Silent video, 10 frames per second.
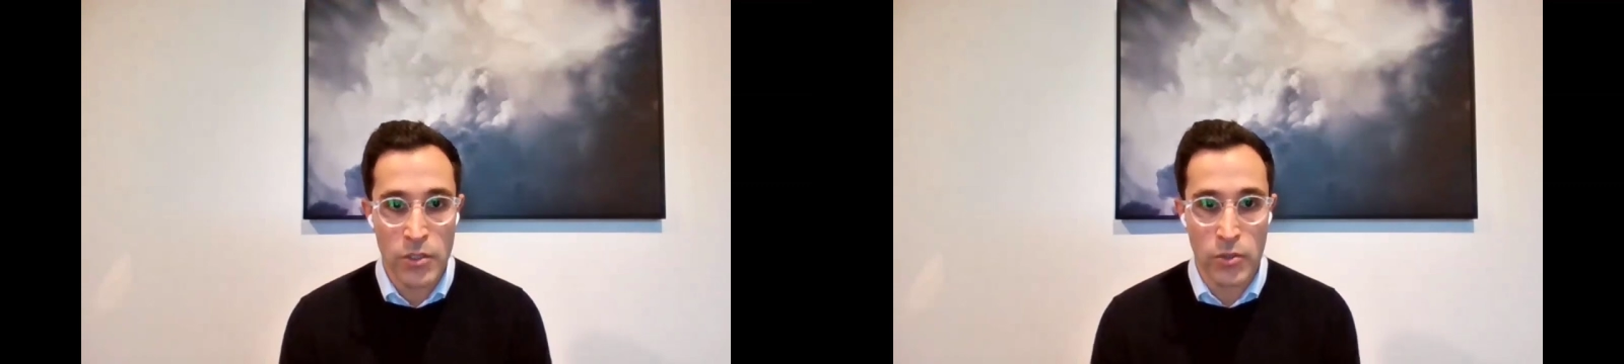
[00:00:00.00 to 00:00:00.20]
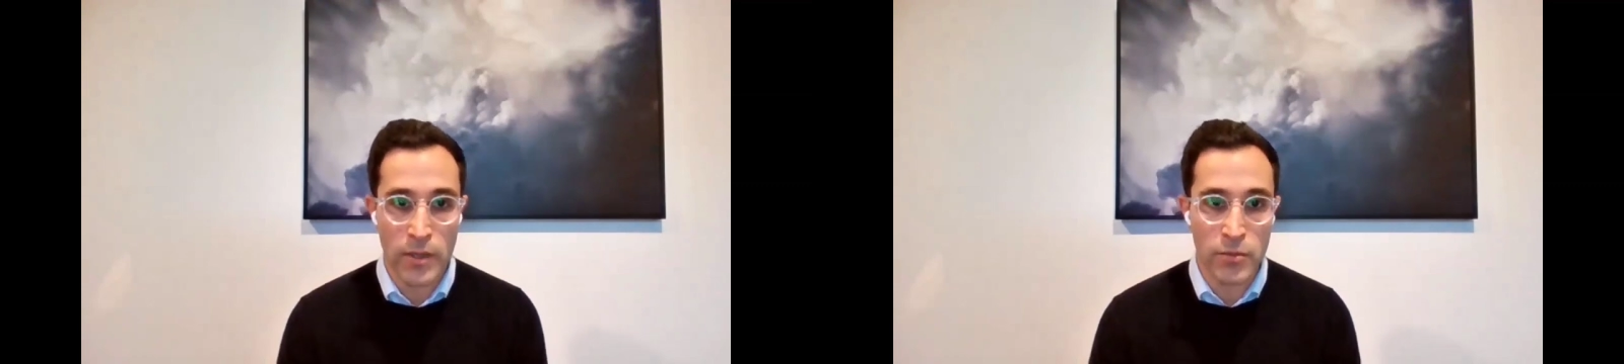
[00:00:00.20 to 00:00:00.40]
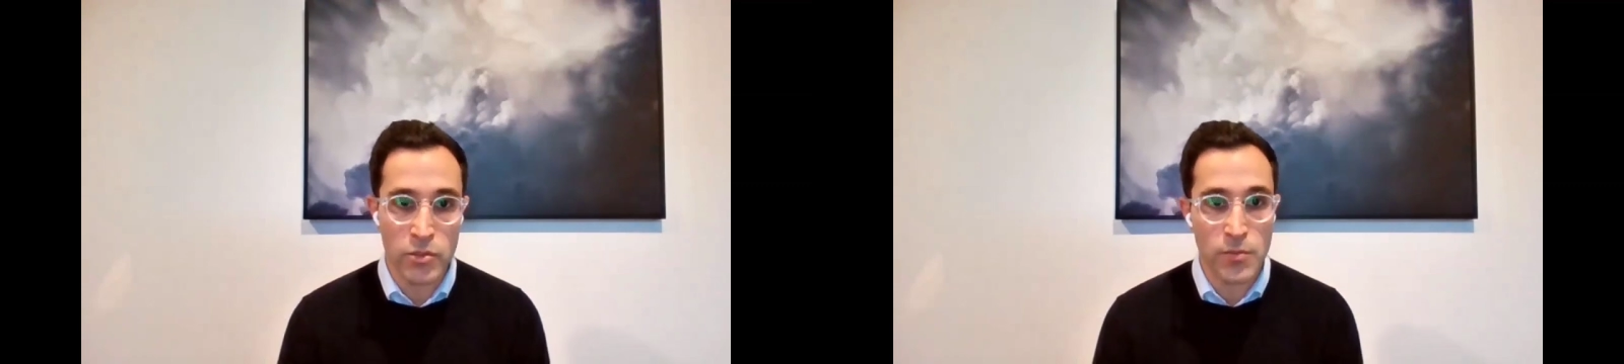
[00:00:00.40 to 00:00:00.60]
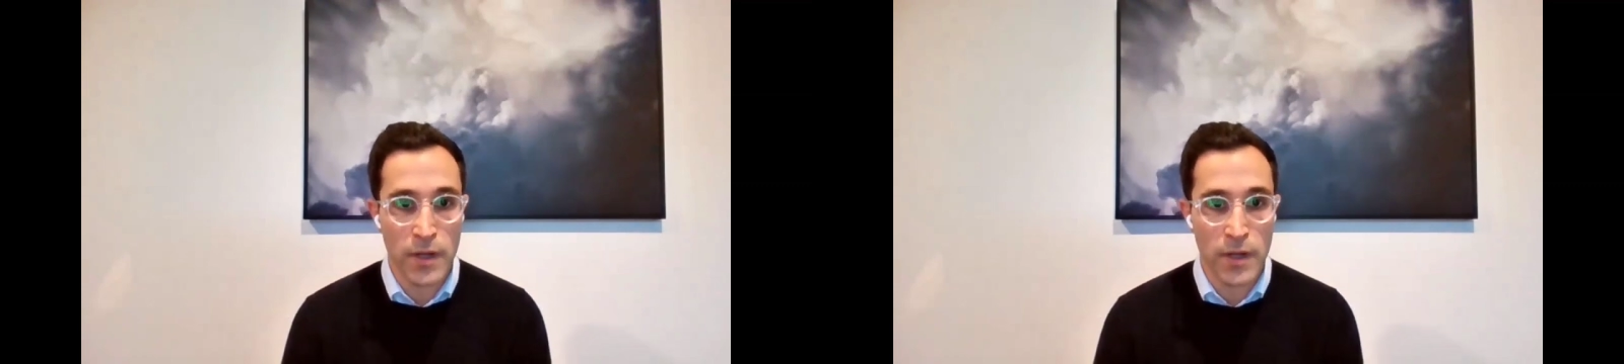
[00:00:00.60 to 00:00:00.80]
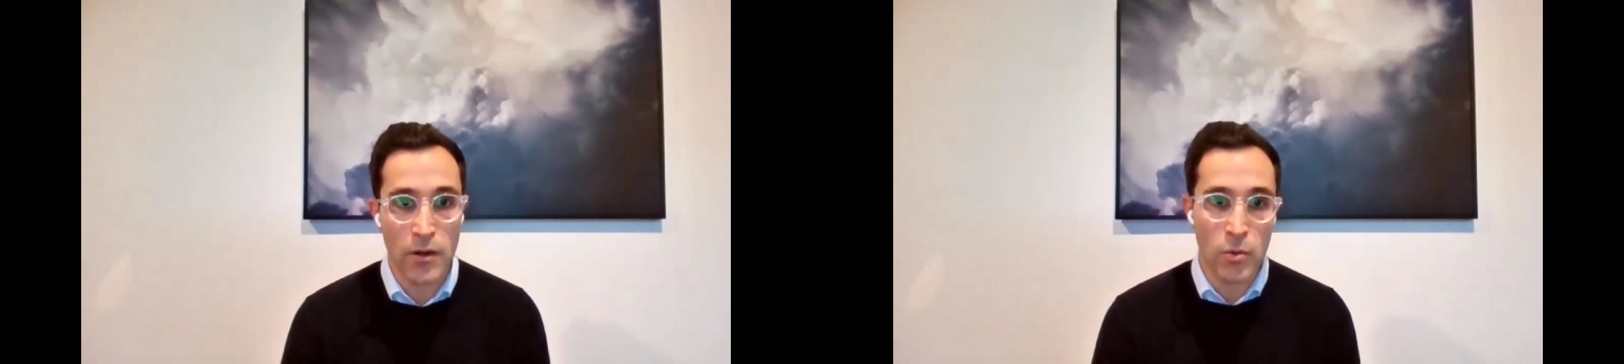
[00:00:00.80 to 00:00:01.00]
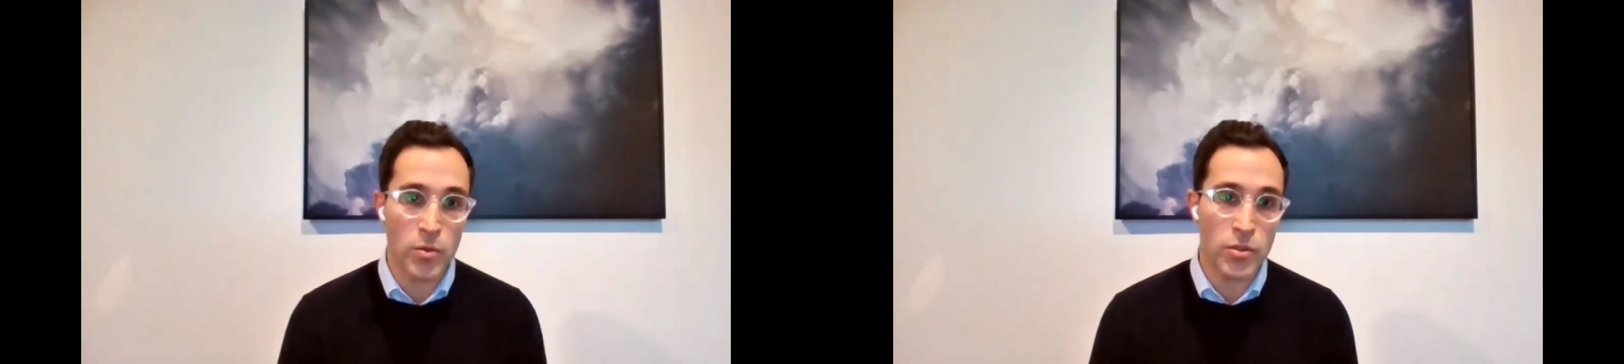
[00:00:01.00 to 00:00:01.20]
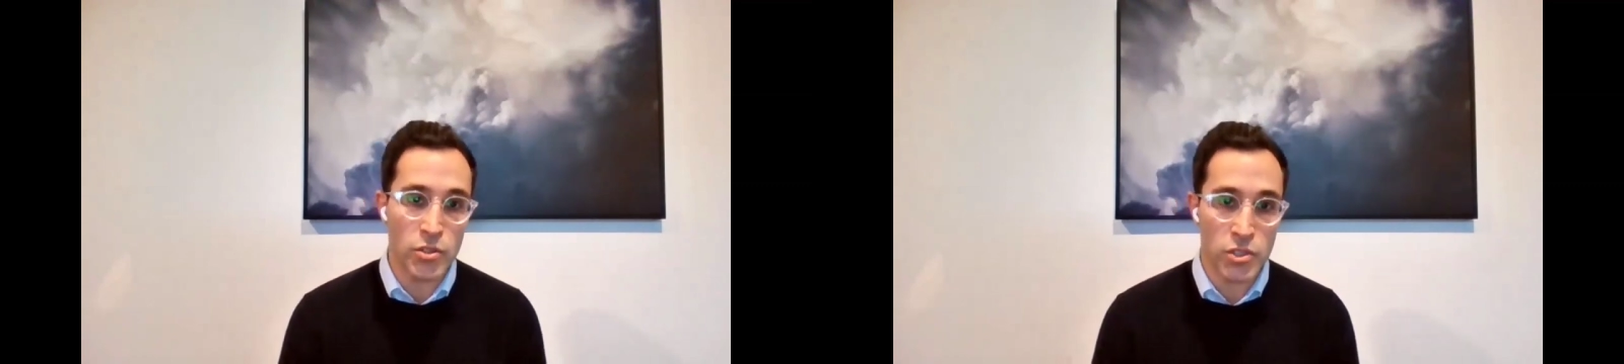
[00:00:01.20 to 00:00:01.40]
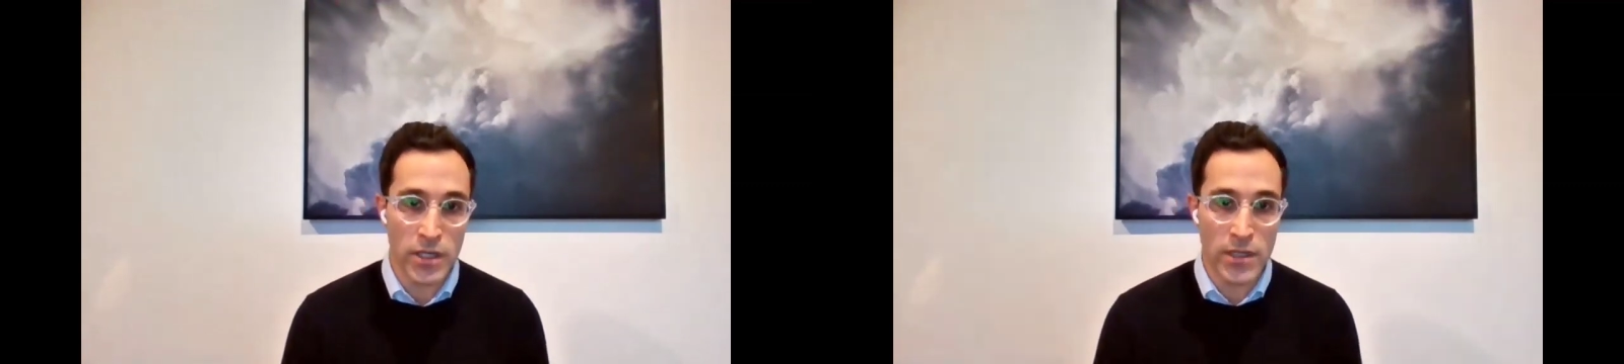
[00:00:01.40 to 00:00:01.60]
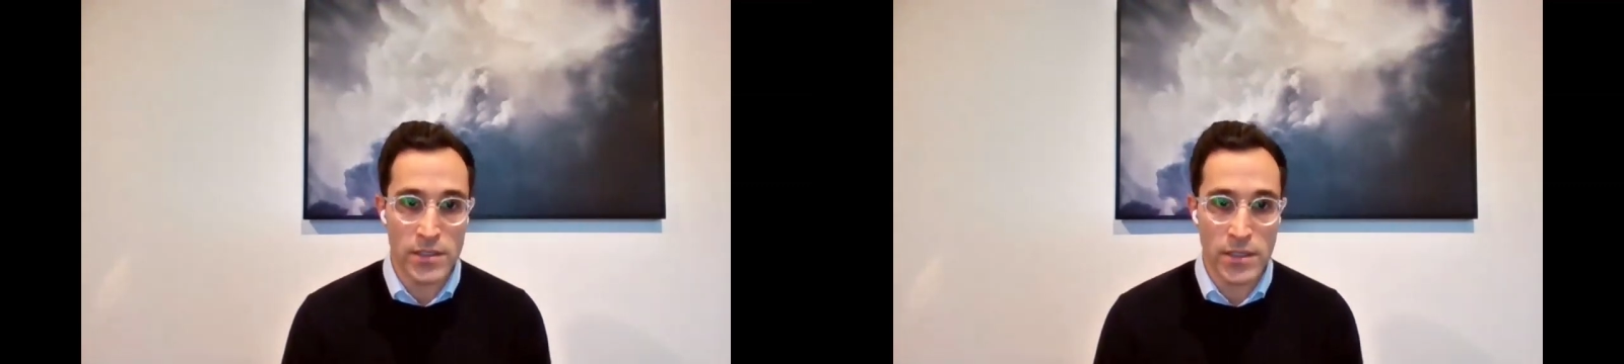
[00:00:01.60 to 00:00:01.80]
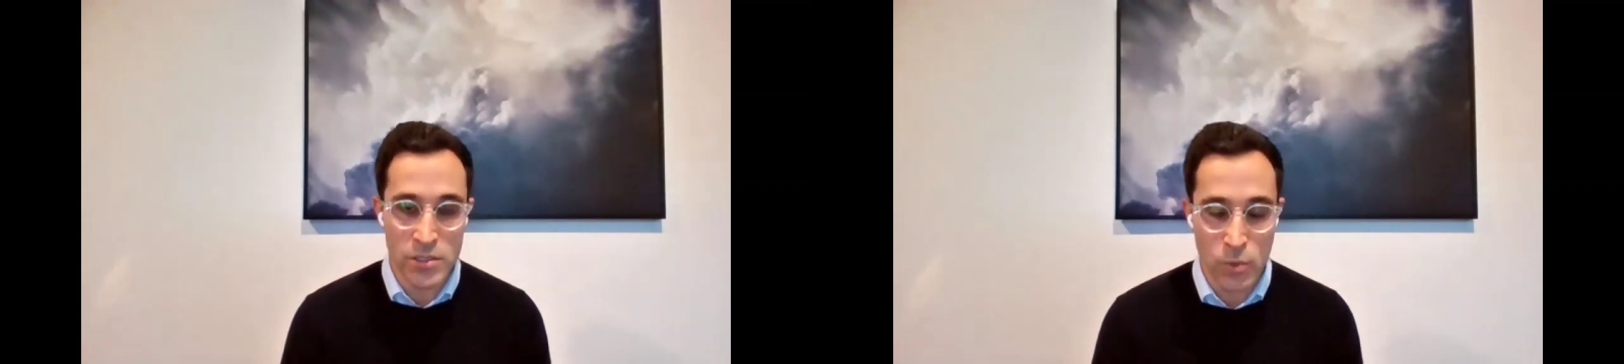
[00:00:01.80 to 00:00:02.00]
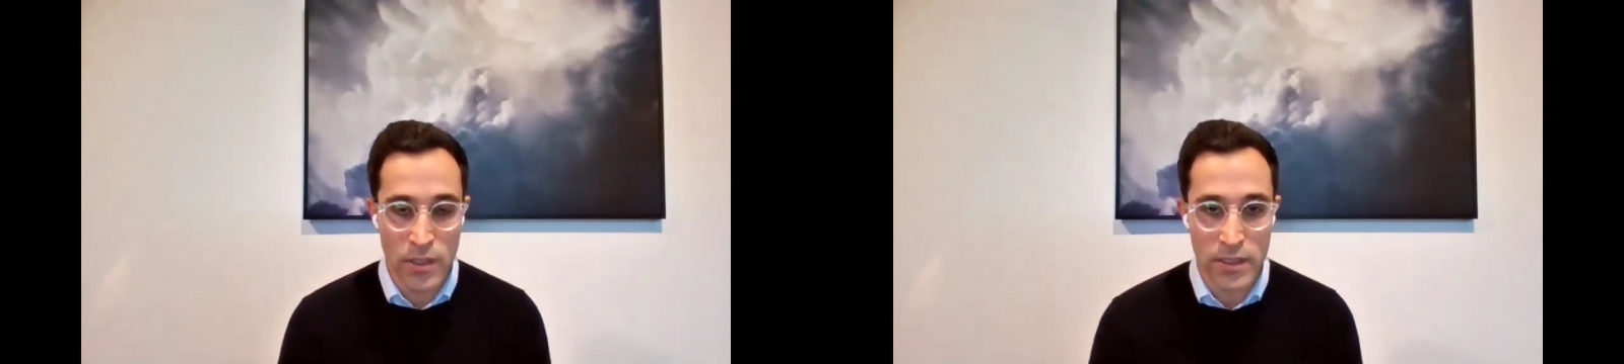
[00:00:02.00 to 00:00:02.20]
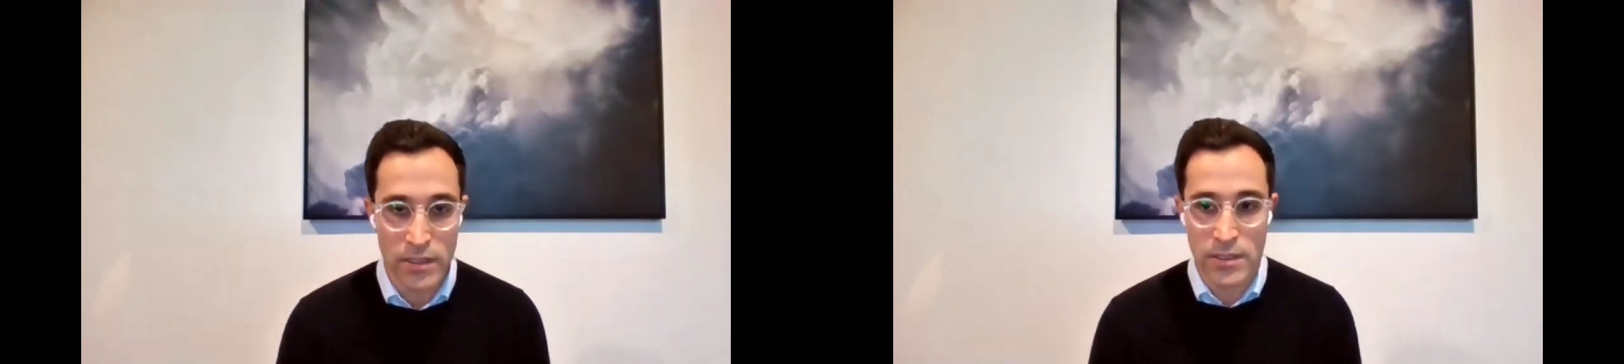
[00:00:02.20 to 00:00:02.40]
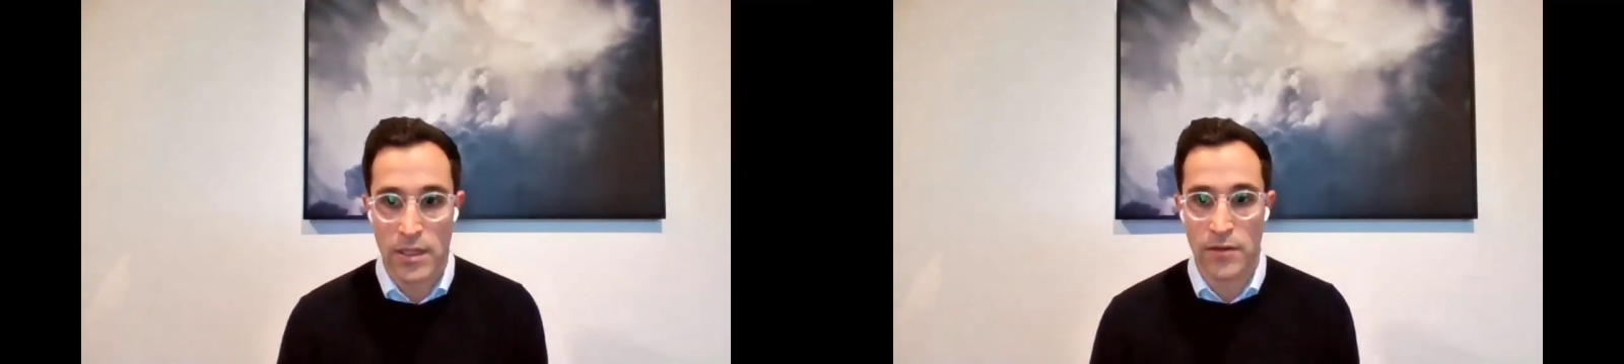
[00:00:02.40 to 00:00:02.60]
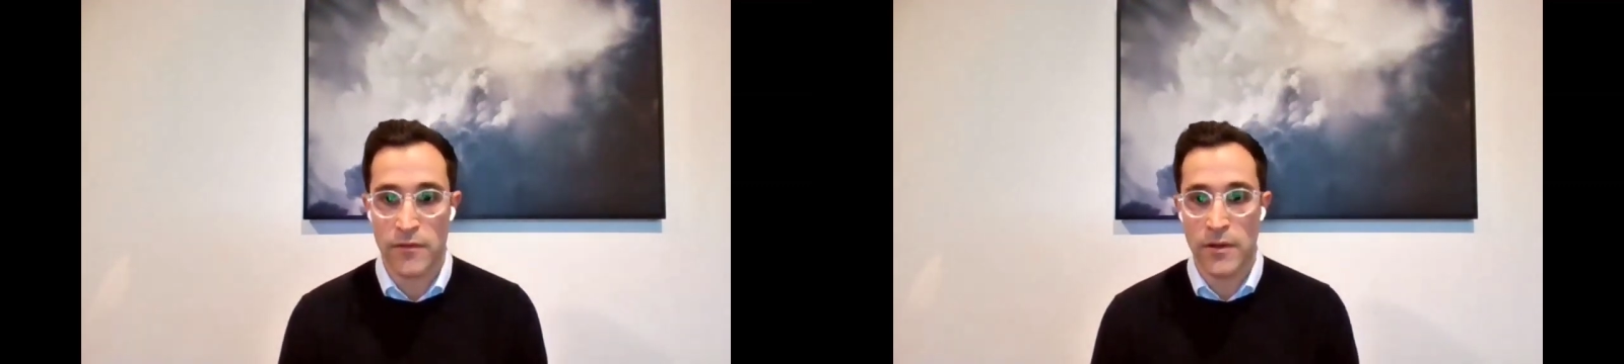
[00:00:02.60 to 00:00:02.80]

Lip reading: you're able to buy all those shares as one ETF.